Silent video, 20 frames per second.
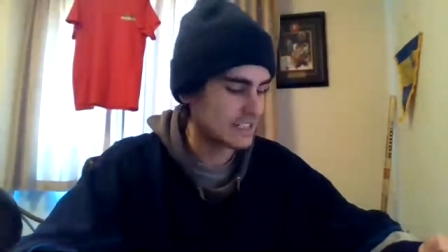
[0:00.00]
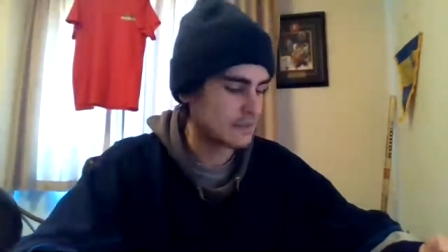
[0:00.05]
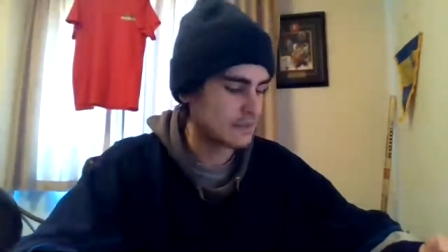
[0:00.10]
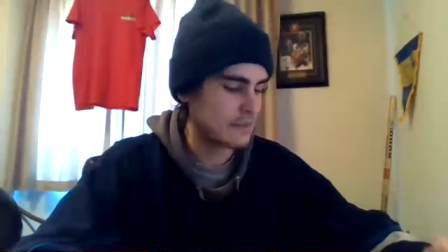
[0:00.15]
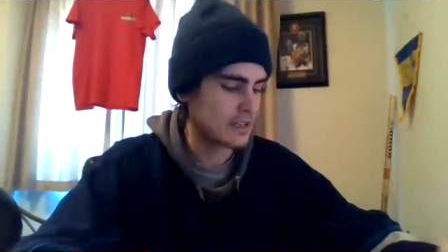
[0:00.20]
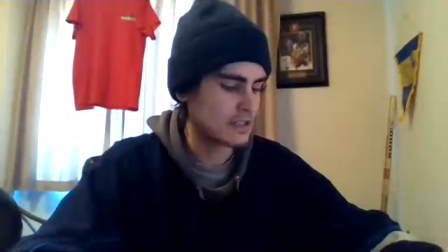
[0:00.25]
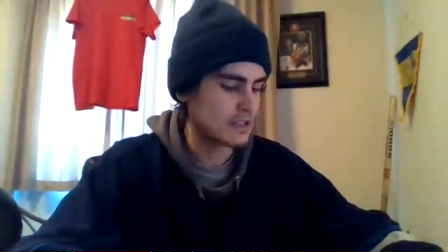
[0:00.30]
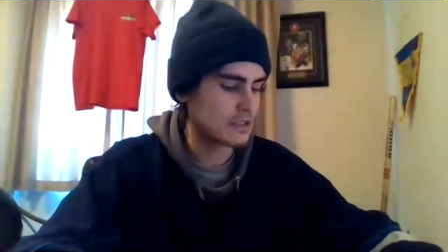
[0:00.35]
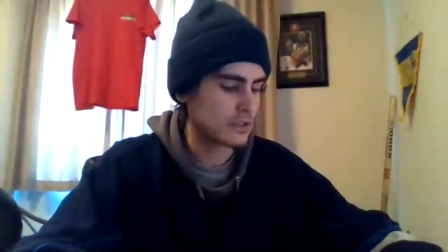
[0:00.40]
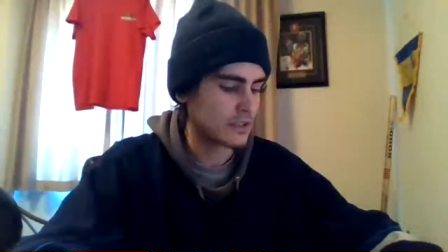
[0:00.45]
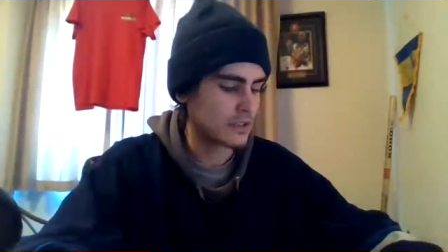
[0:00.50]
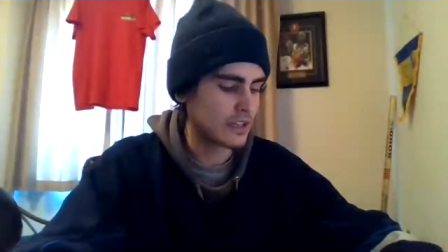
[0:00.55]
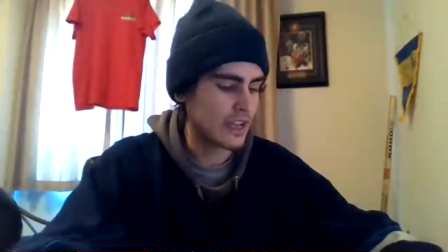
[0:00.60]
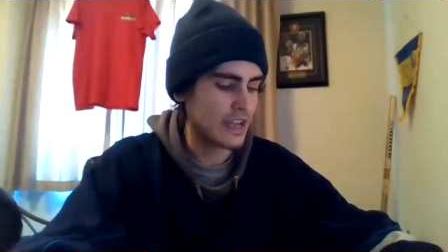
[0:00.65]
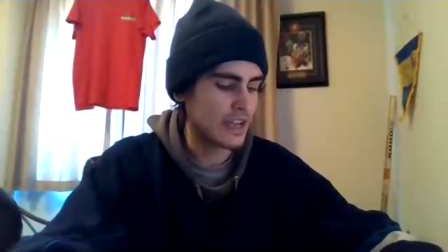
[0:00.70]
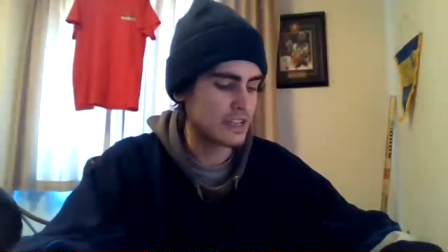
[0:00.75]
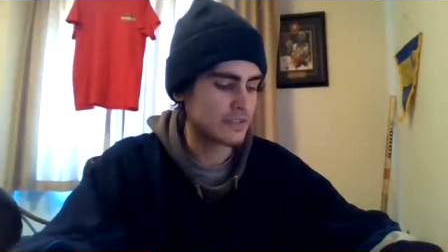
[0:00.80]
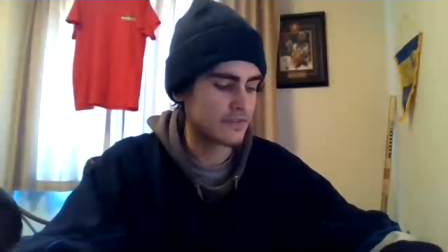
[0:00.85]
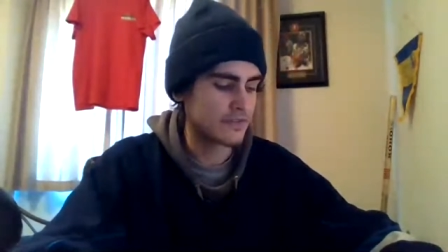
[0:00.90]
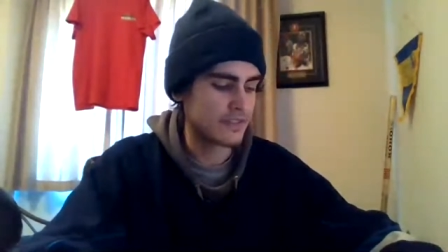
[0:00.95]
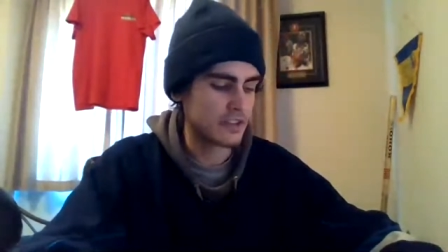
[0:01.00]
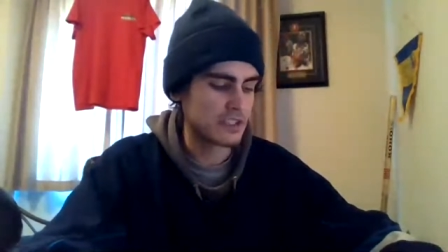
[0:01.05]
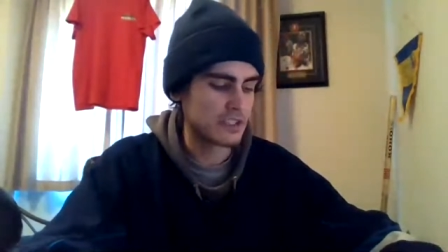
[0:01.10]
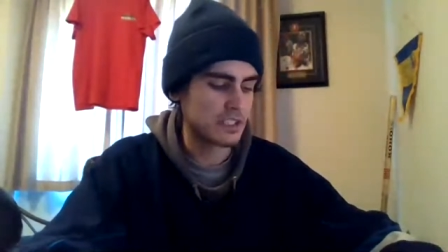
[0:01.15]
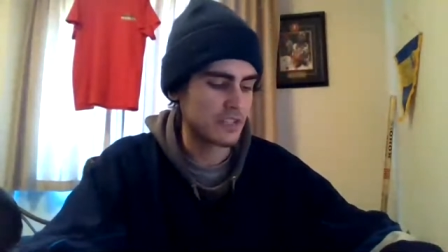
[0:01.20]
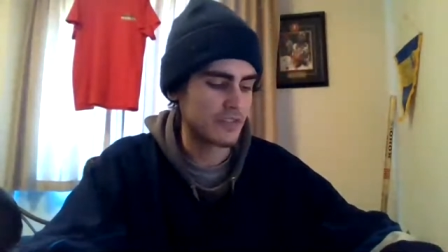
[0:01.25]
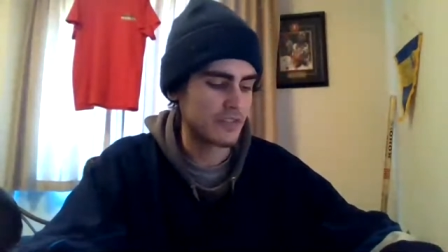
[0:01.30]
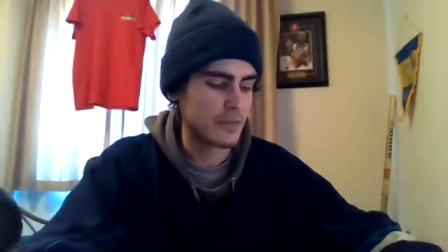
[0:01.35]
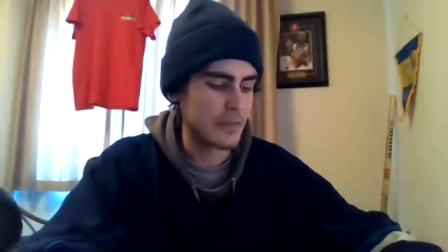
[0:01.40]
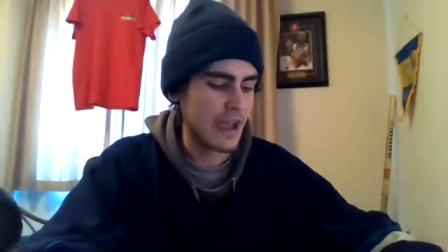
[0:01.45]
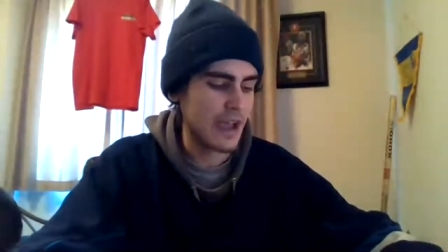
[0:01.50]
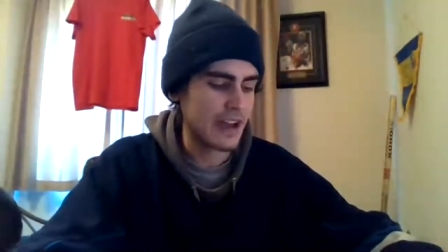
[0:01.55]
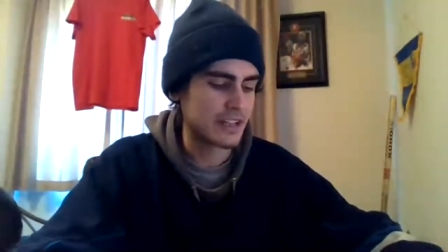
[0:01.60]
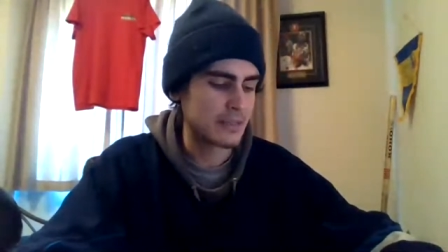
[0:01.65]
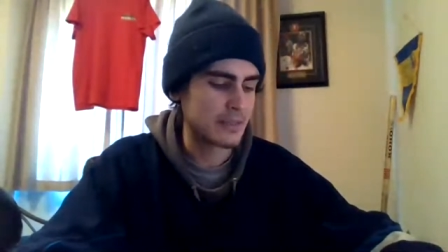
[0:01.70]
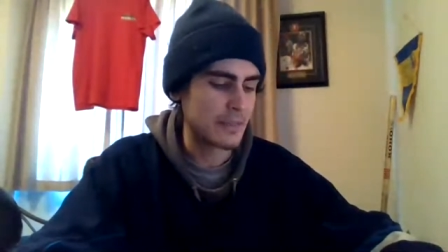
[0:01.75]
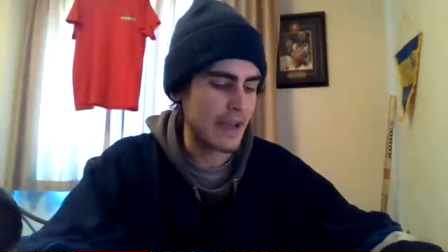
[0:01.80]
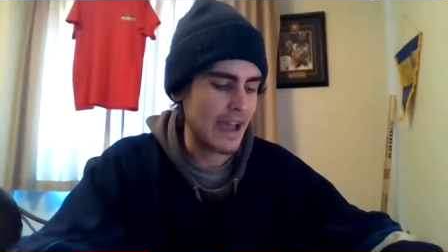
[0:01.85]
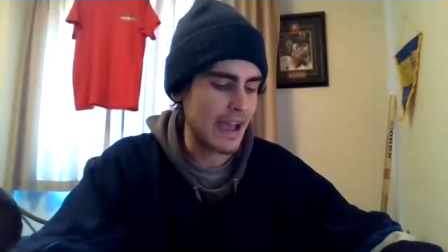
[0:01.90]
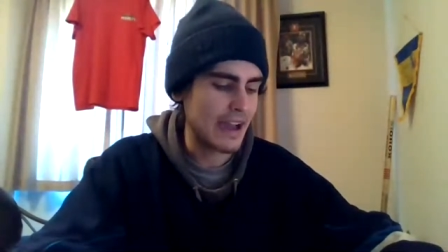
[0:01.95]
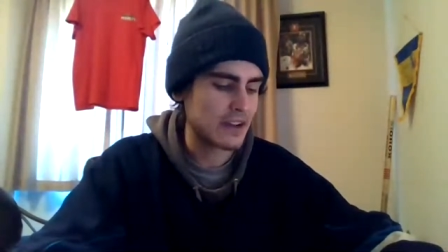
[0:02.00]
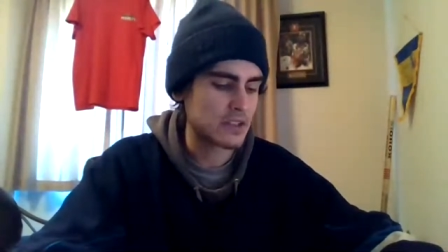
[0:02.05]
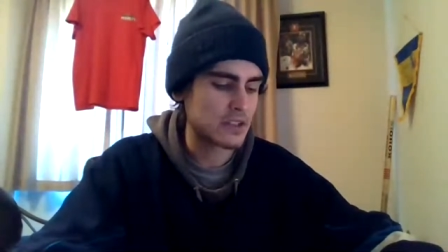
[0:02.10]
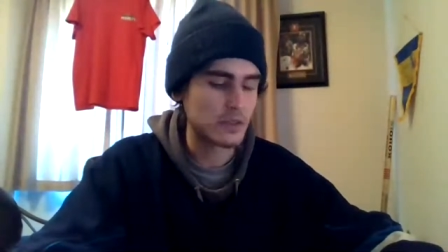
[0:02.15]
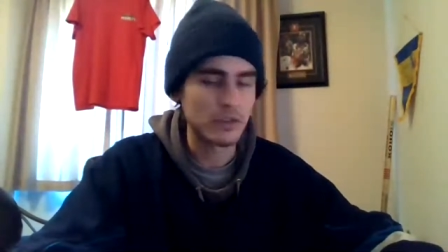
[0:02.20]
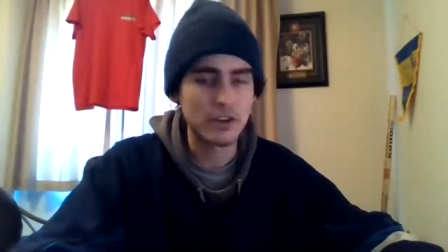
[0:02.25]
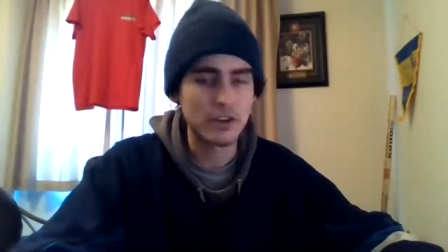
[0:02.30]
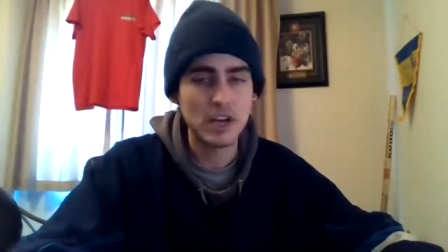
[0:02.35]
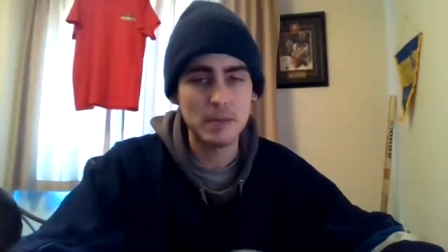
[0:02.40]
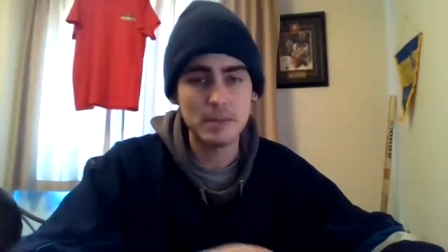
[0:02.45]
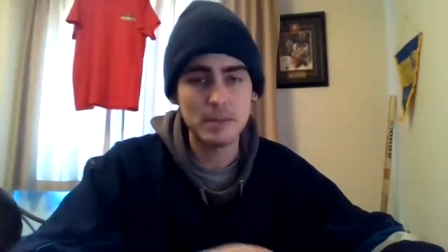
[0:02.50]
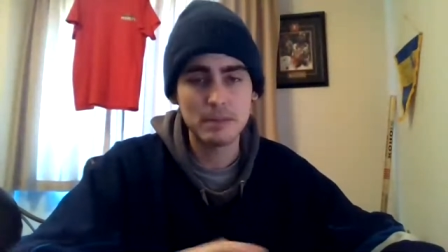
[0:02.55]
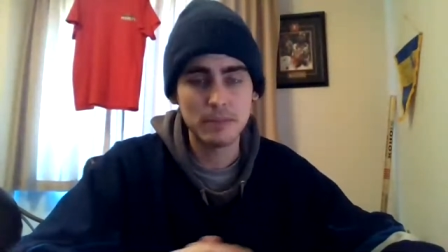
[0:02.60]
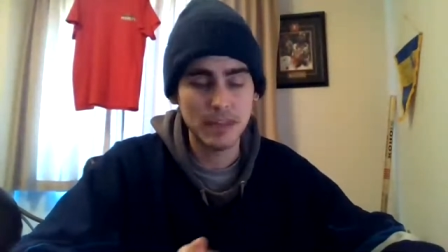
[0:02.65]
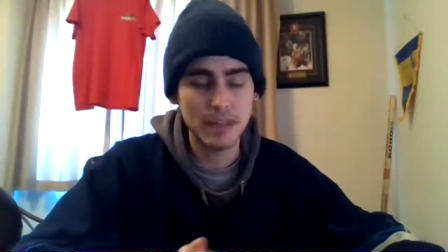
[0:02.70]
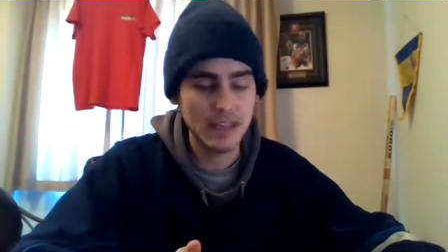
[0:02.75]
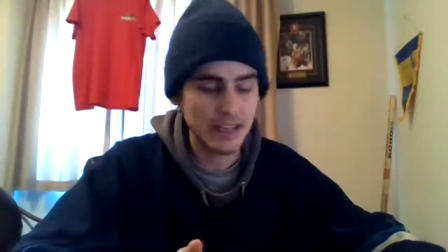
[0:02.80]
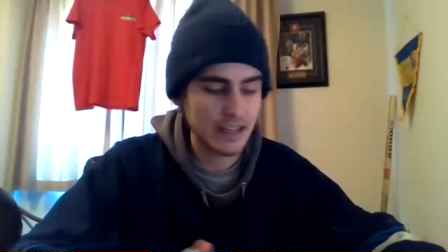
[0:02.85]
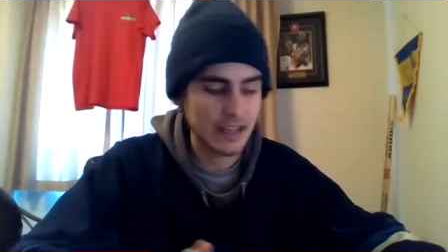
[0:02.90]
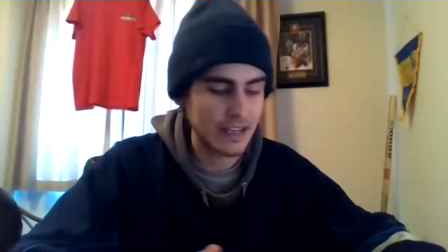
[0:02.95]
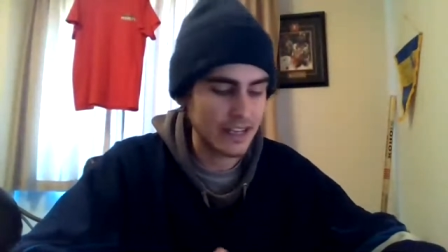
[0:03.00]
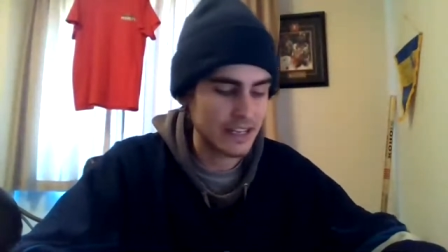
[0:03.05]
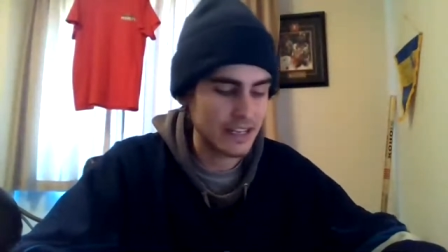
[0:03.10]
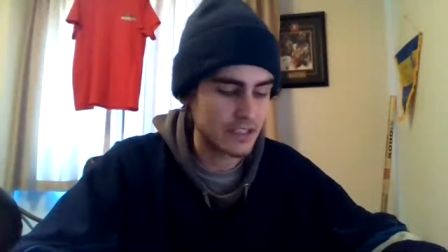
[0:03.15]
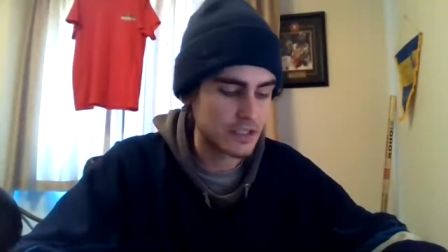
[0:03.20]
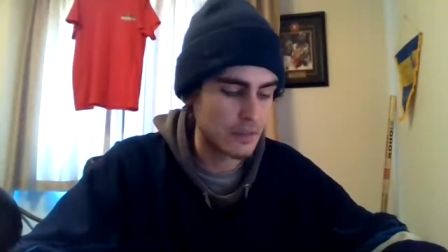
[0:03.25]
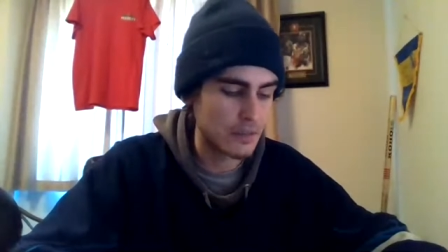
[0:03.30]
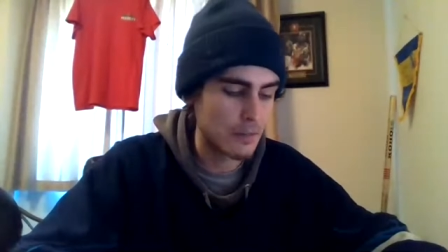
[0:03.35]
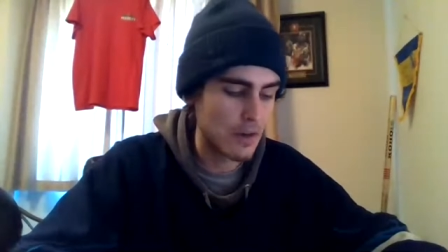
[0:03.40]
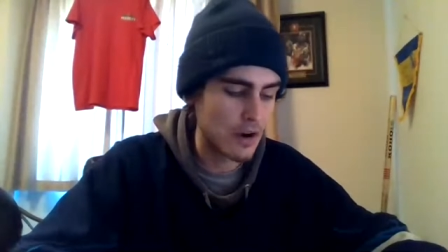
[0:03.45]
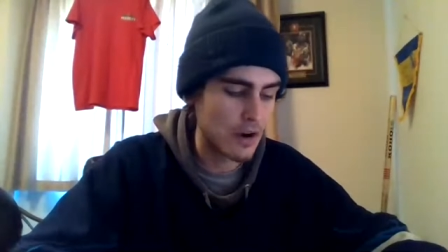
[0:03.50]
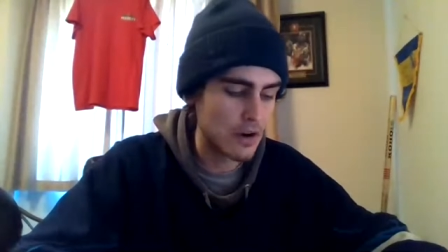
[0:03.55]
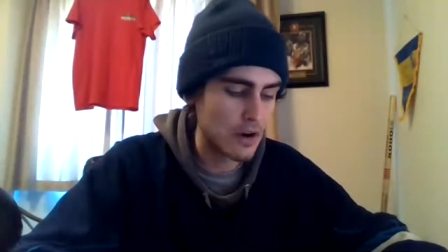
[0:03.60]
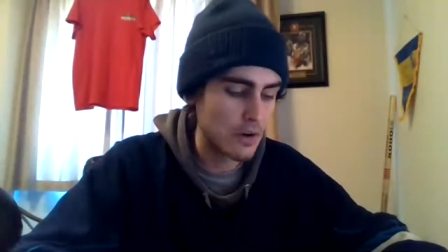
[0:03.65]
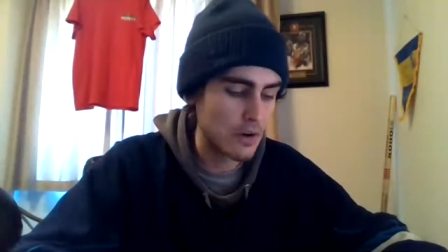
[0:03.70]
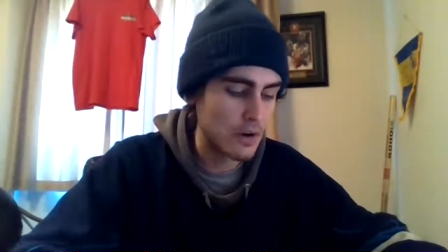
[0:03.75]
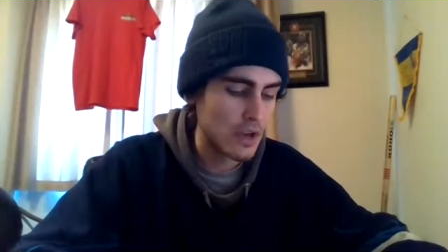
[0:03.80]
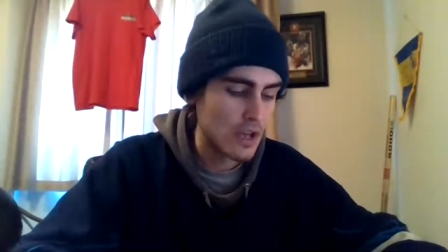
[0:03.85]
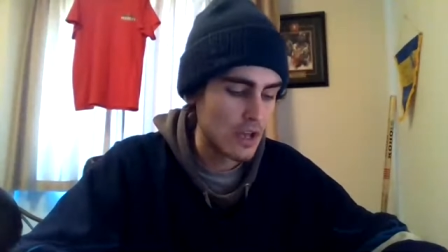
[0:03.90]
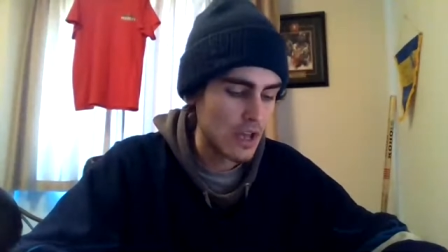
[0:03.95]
The Minnesota guys, first of a back-to-back, so they're going to be playing again tomorrow.